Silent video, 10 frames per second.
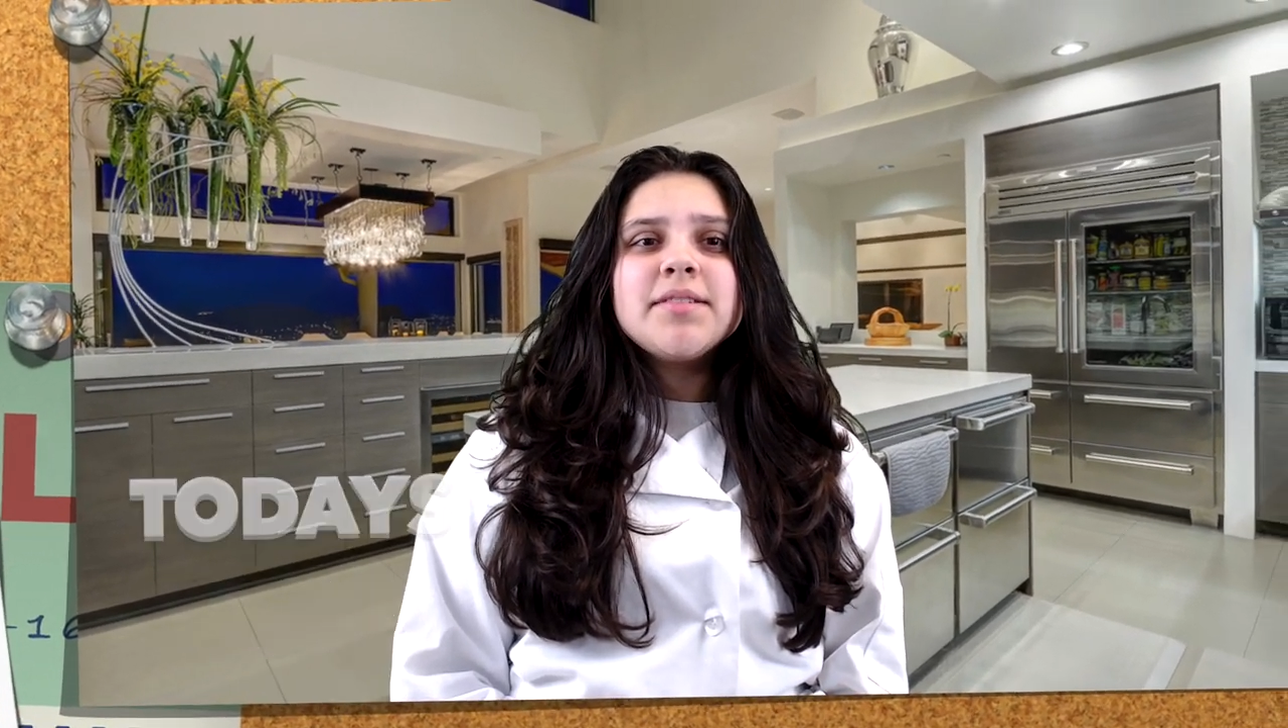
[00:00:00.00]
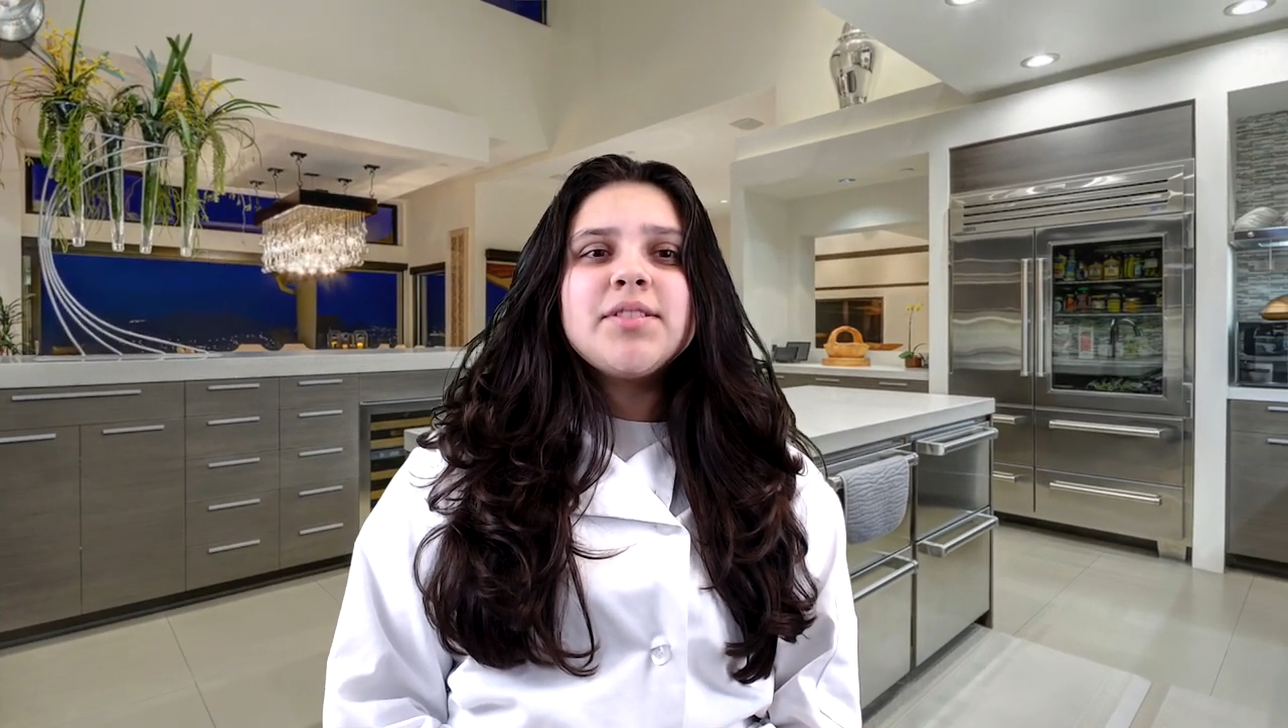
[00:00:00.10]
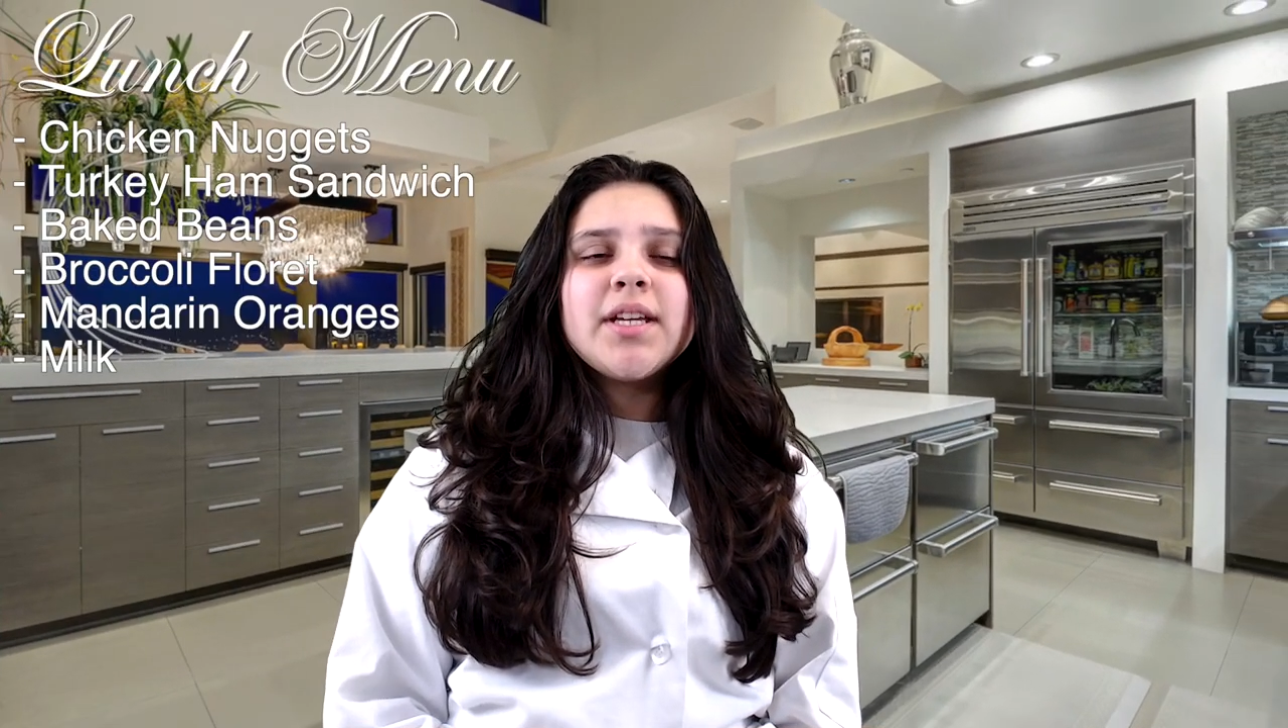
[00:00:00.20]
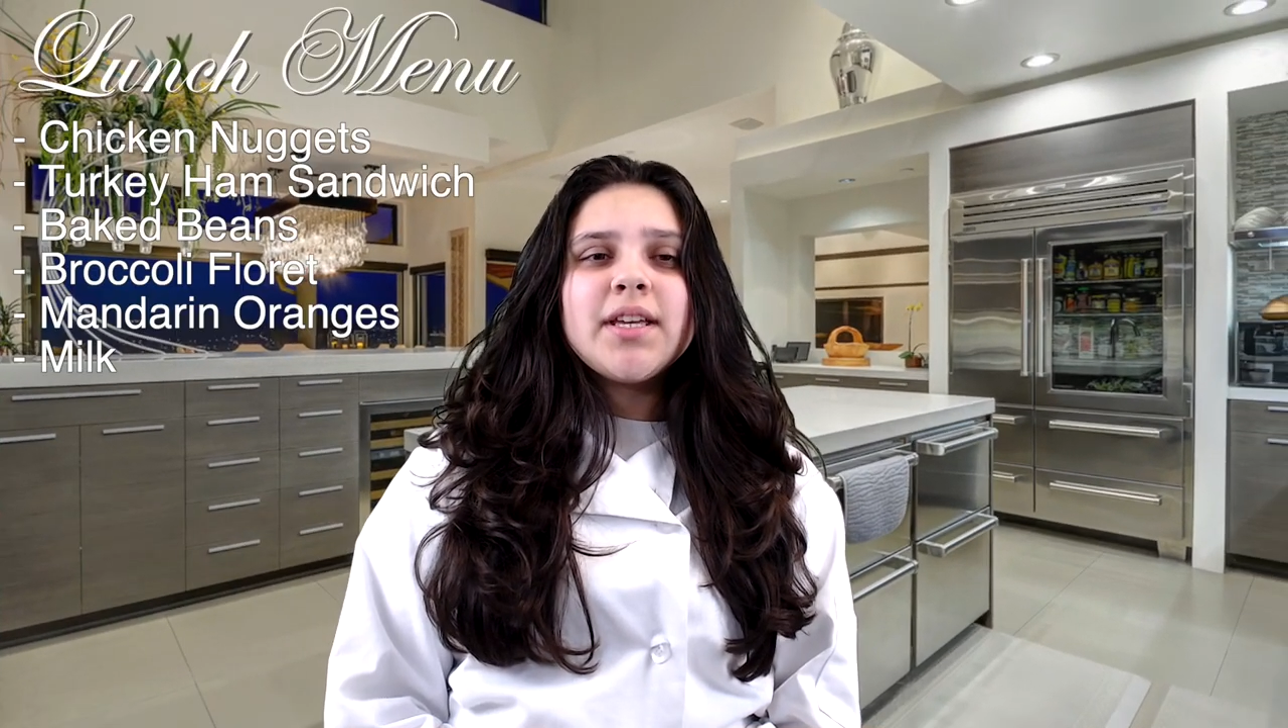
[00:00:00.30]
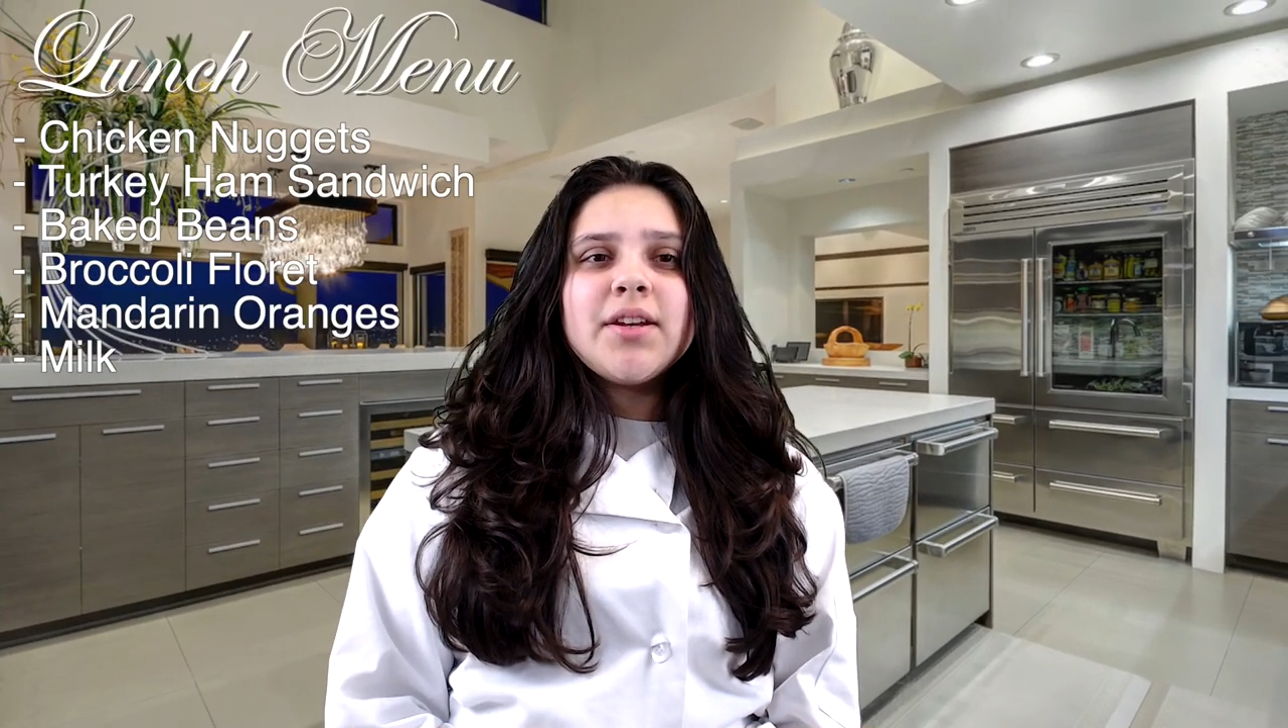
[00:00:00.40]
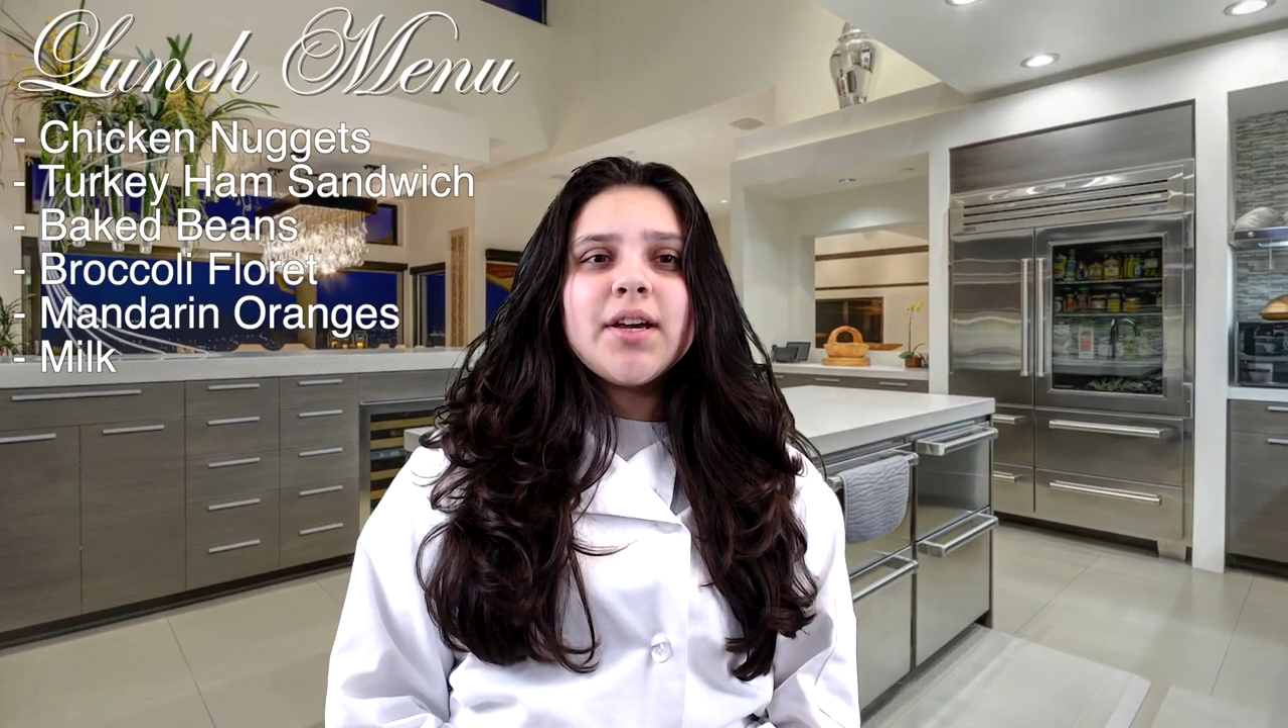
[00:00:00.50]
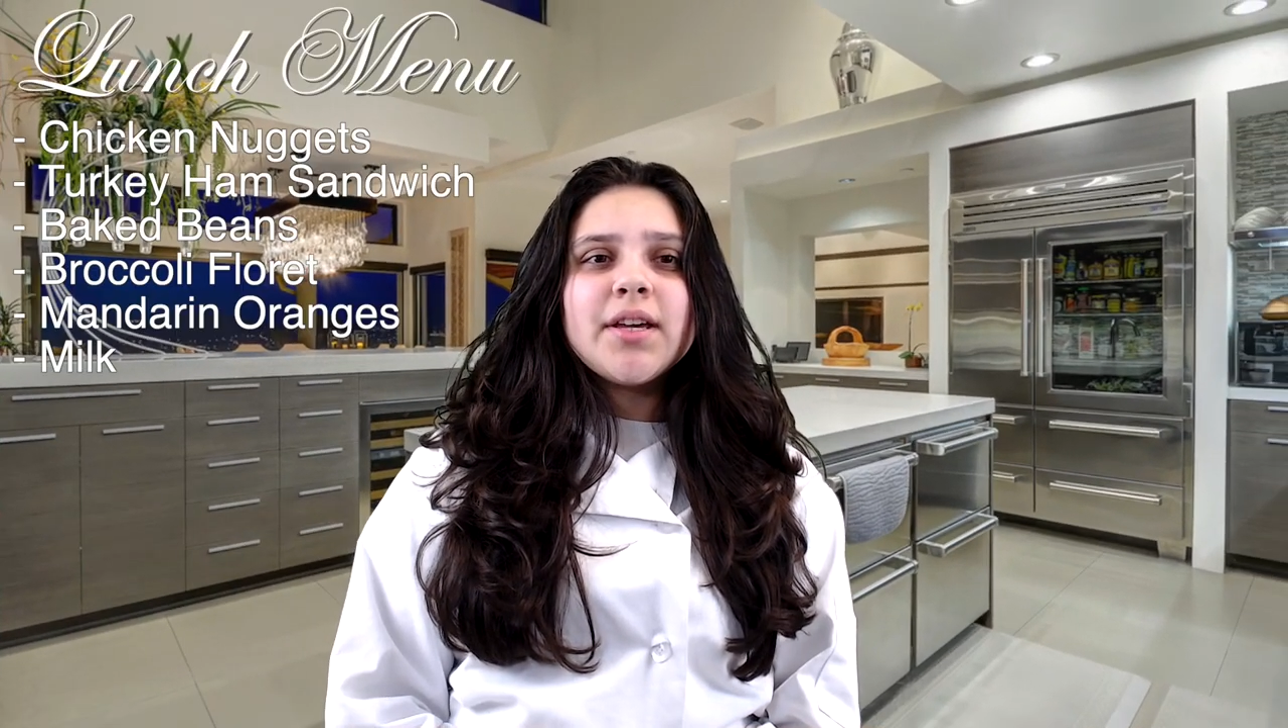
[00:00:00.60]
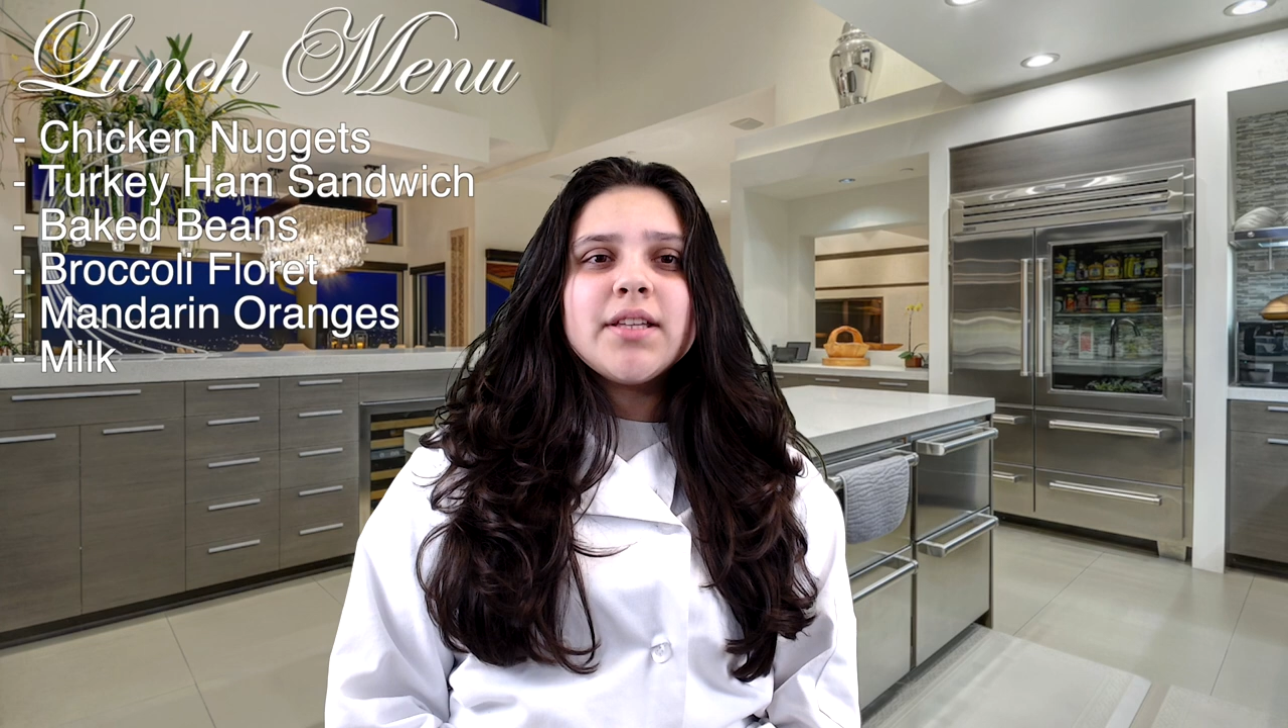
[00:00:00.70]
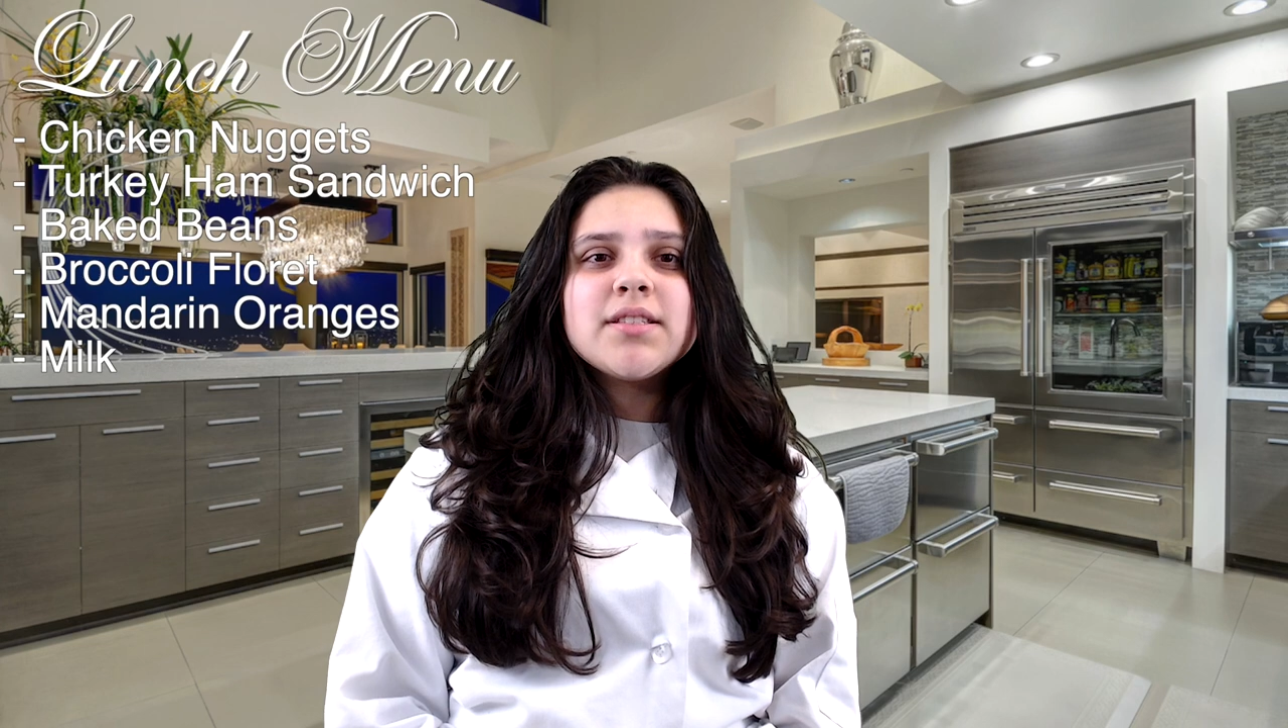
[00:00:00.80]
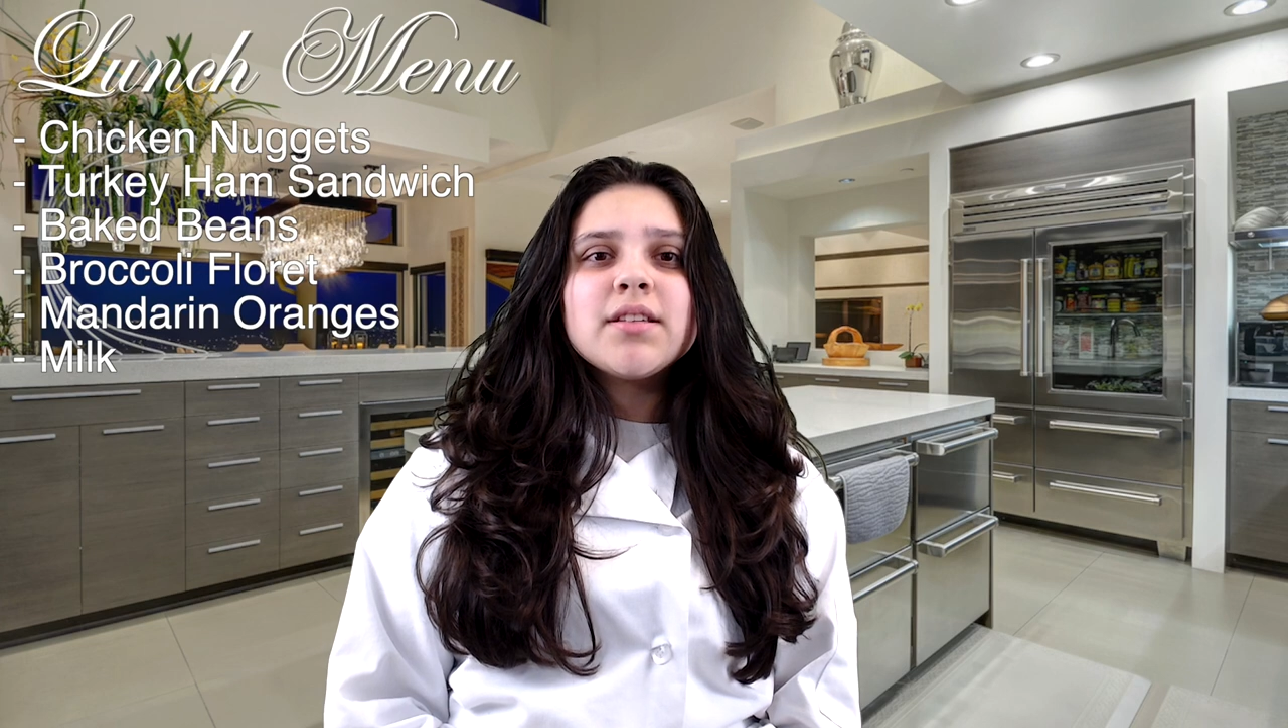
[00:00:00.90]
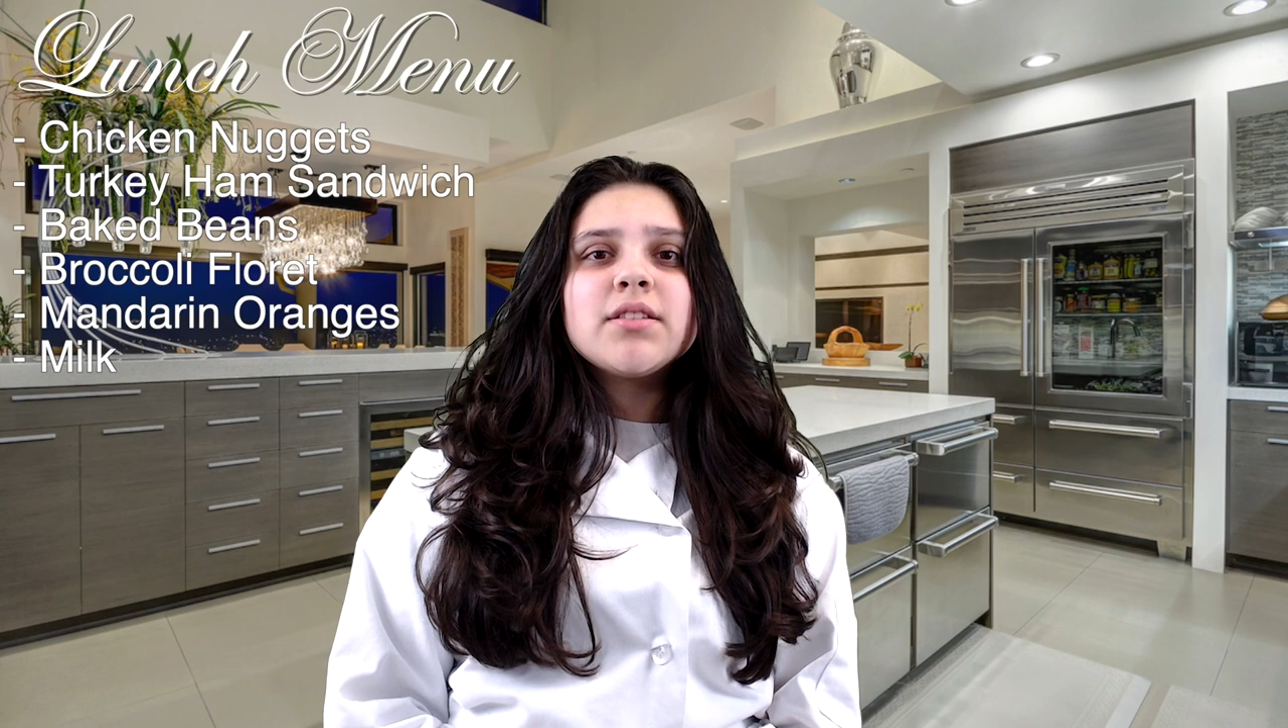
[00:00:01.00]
chicken nuggets,